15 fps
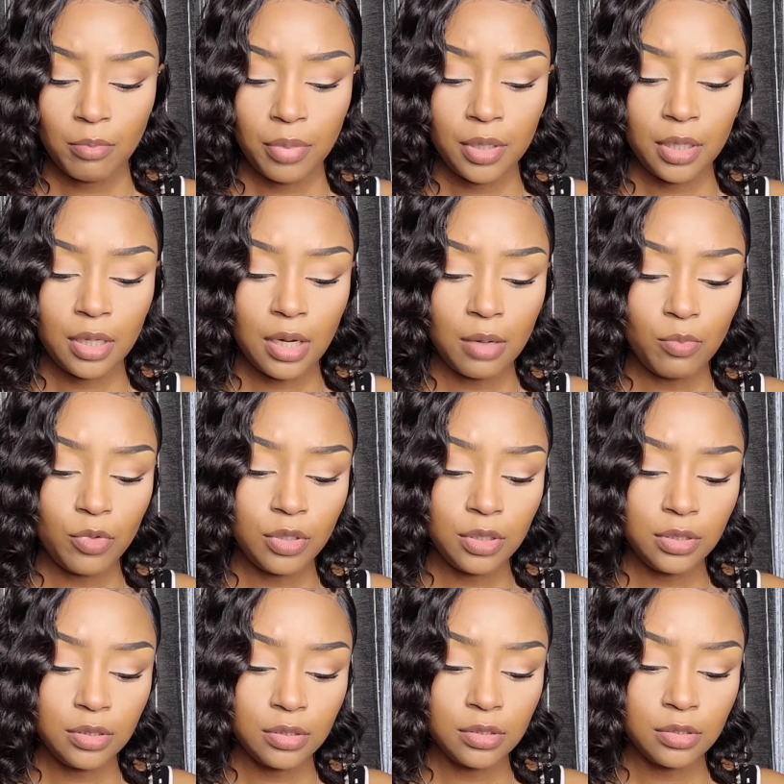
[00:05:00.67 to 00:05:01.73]
but I'm
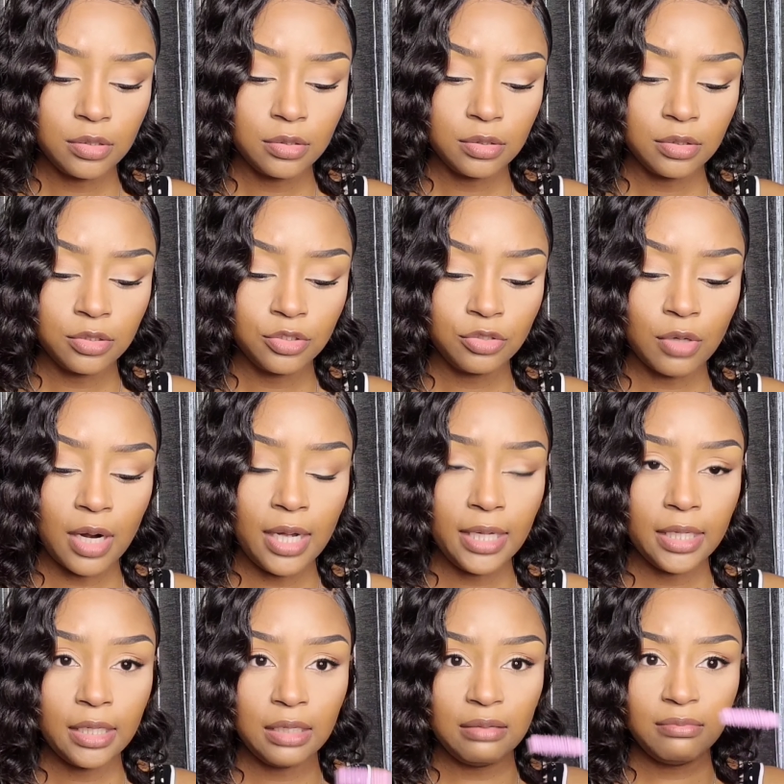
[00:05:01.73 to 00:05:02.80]
willing to, to try
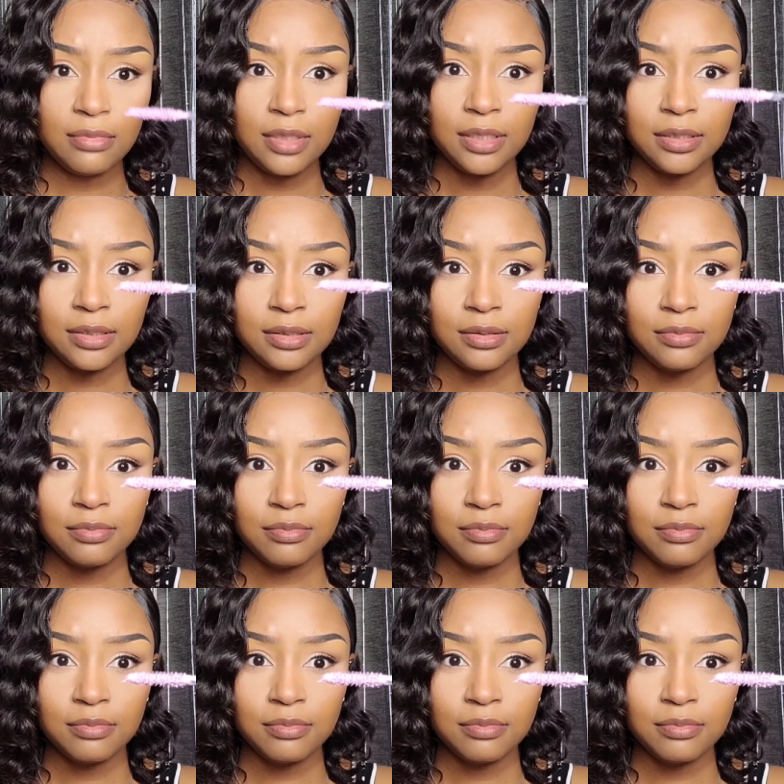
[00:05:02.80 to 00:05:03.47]
it. It's